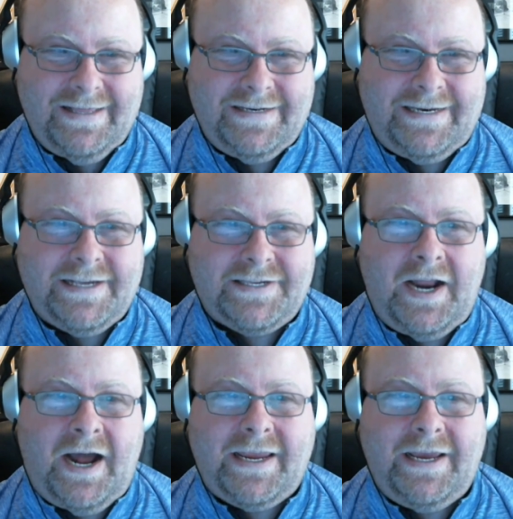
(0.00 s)
The TSN
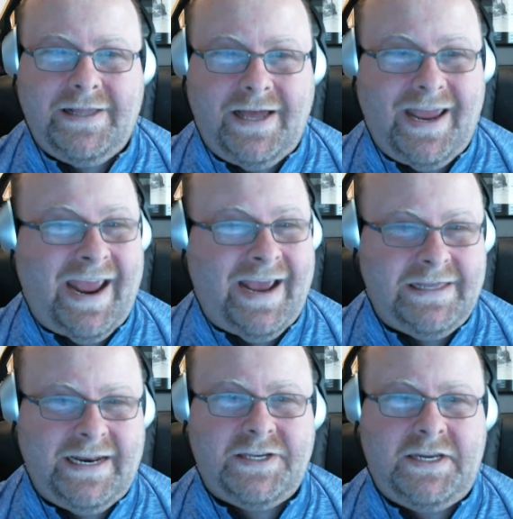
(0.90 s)
Hockey
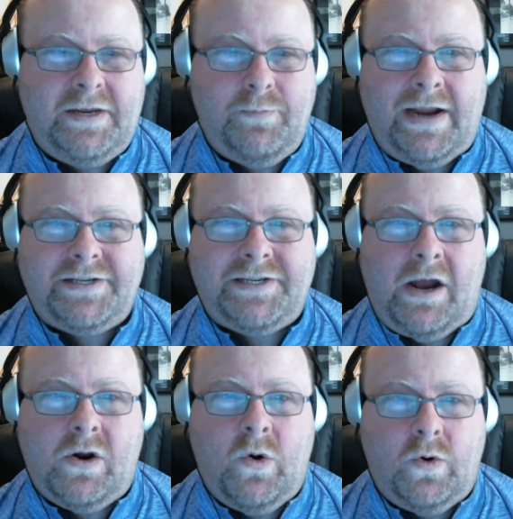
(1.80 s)
Analytics team breaks
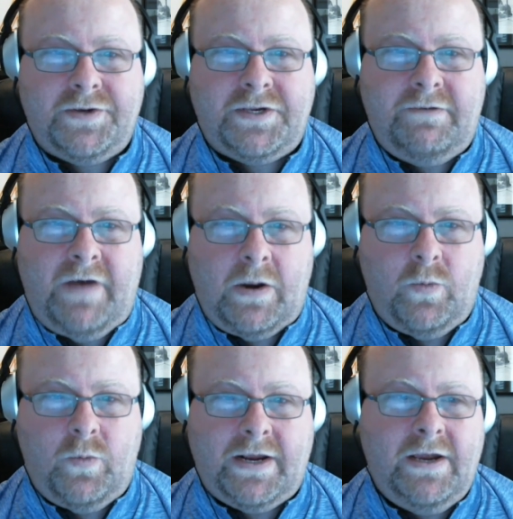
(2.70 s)
down Corsi,
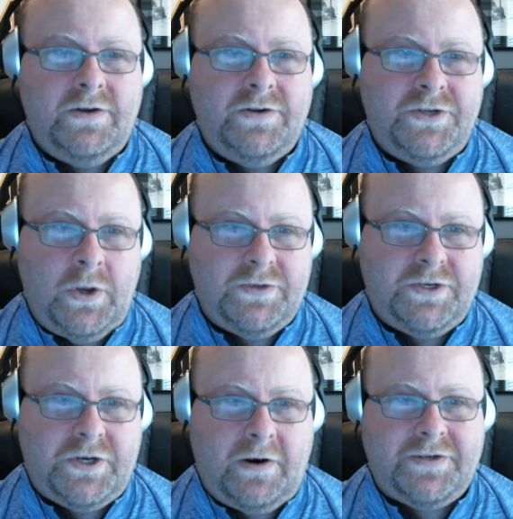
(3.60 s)
Fenwick, zone
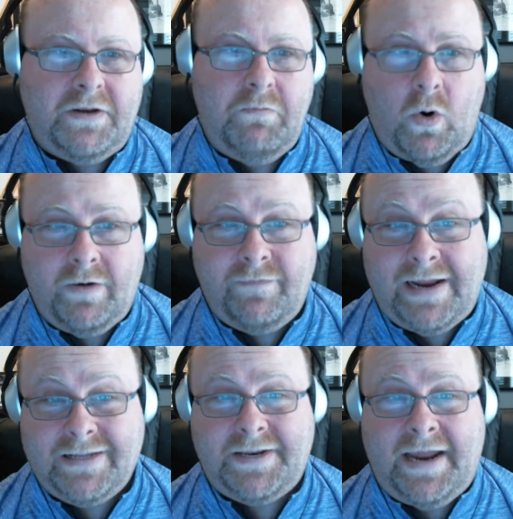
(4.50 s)
starts, and more
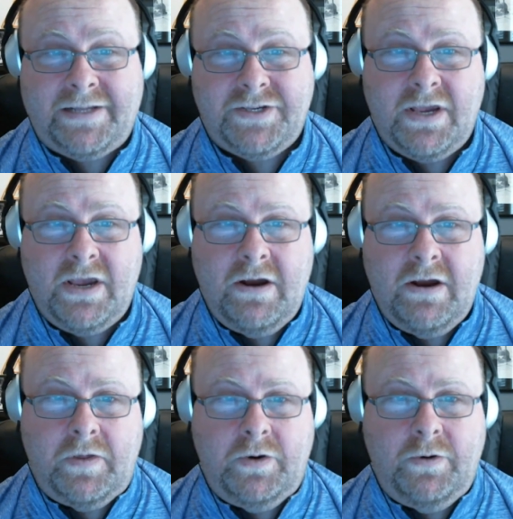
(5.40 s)
advanced stats
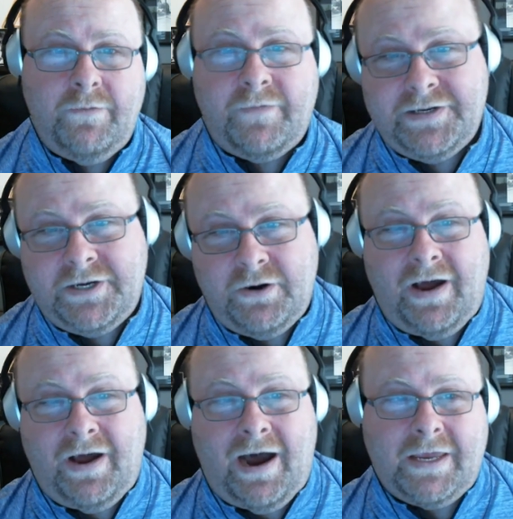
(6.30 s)
from the new frontier of
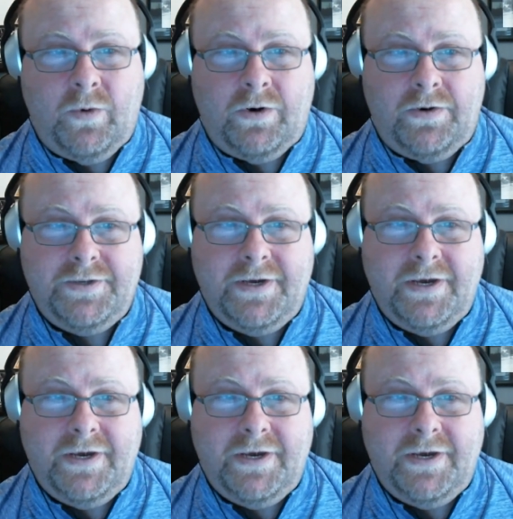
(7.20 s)
the hockey world.